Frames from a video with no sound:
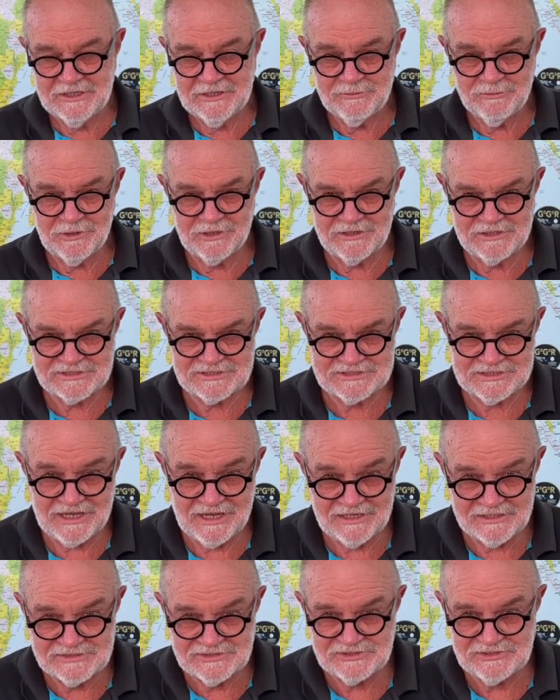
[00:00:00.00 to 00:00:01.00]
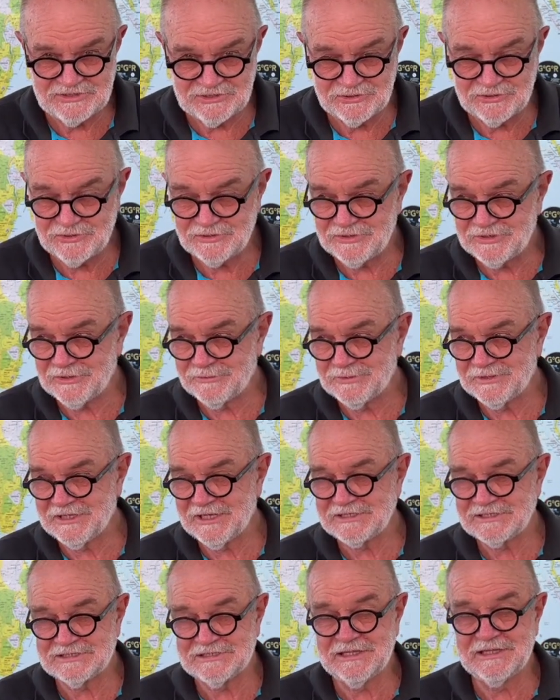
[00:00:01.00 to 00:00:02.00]
What do the sailors do, you know, when
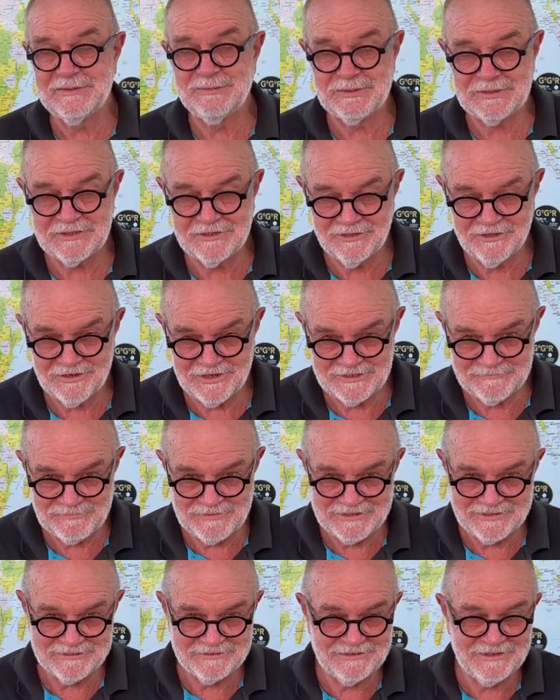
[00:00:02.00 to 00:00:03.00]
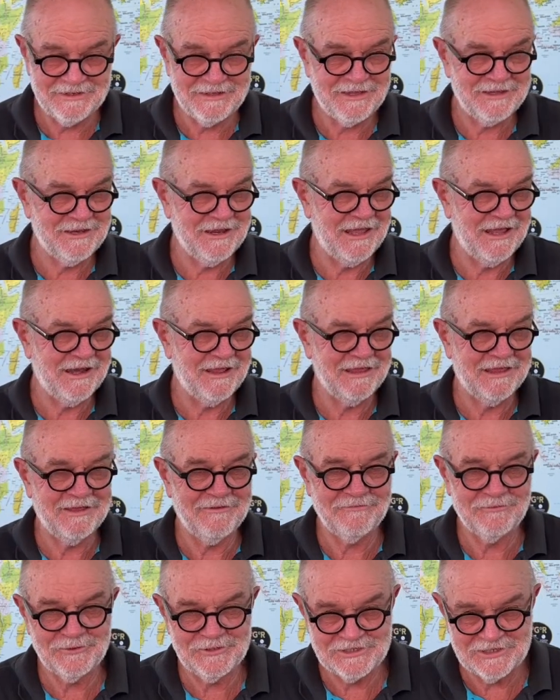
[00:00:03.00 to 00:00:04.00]
they sleep at night, and you know, how do they
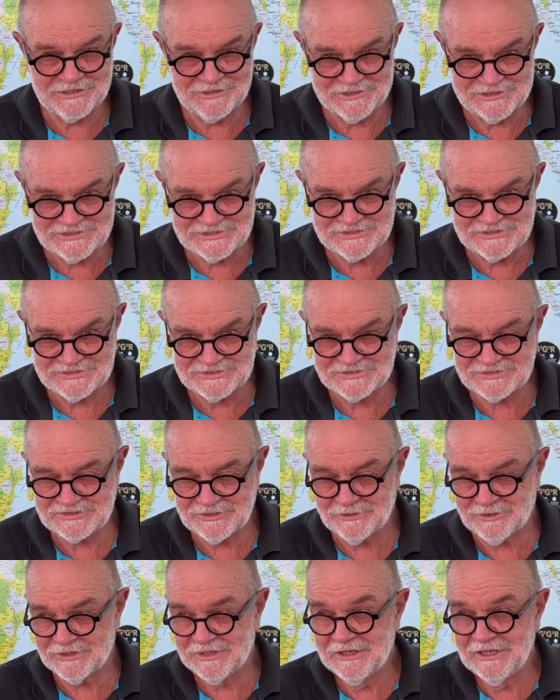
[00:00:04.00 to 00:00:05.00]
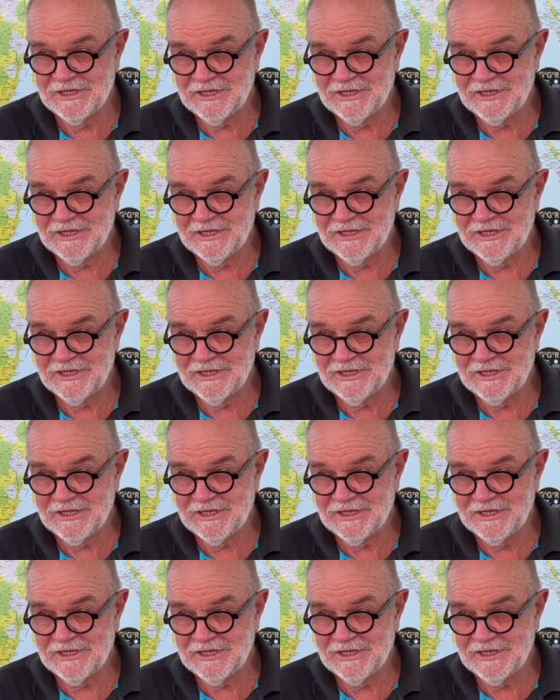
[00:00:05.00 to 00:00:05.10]
avoid collisions and so on?